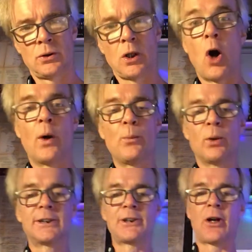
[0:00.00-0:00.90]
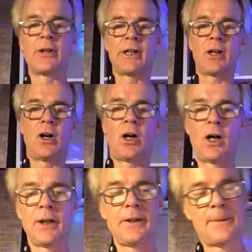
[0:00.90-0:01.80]
Oh, and we're starting
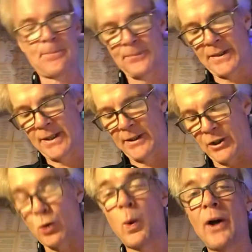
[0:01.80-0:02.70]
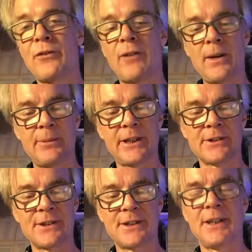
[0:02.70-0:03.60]
on the 12th fret because
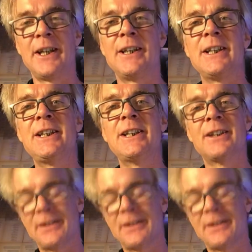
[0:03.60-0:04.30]
it's in E.